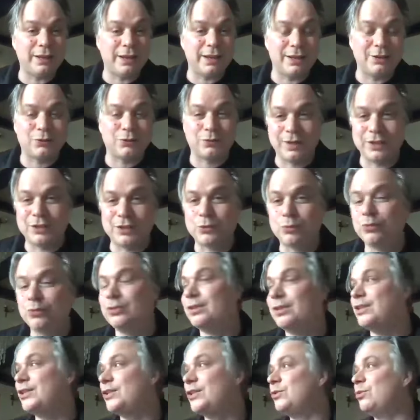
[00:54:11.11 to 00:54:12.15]

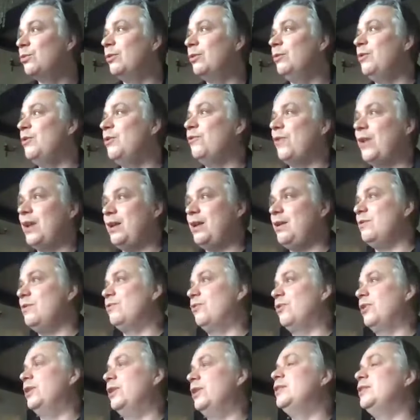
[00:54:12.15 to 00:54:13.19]
This is one of my
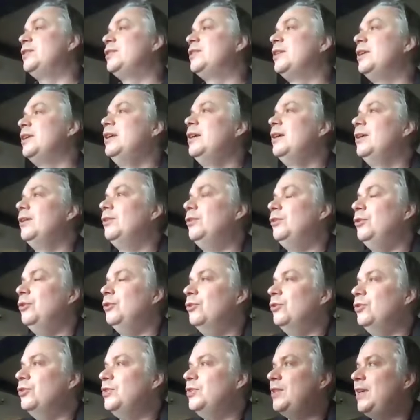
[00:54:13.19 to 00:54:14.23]
favorites. The
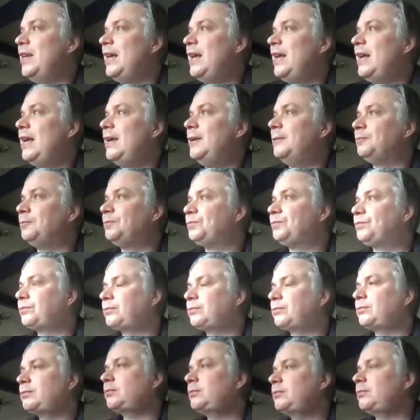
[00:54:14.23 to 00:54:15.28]
other day,
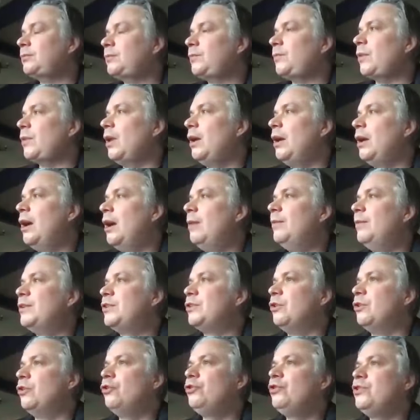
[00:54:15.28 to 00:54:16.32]
there's
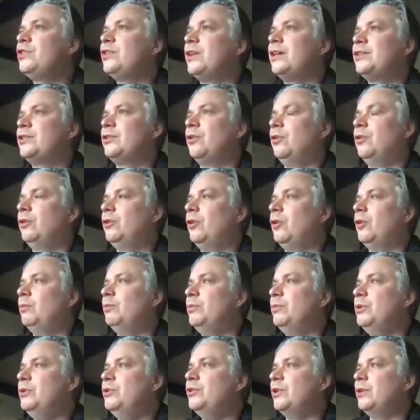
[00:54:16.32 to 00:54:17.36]
an Oceansize song called
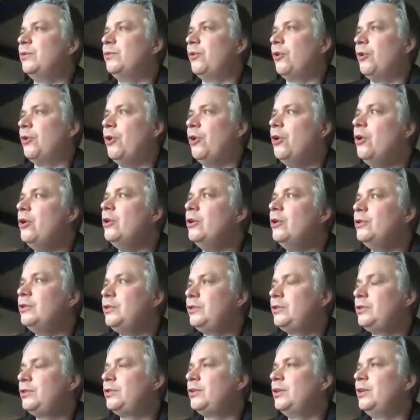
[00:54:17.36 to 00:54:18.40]
Music for a
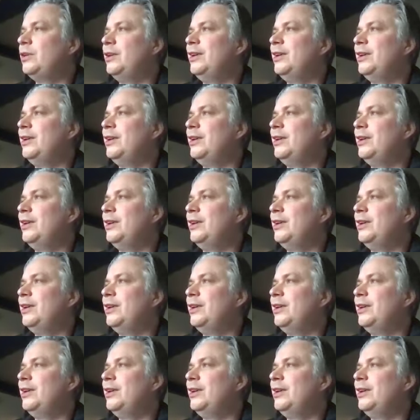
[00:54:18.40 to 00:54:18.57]
Nurse.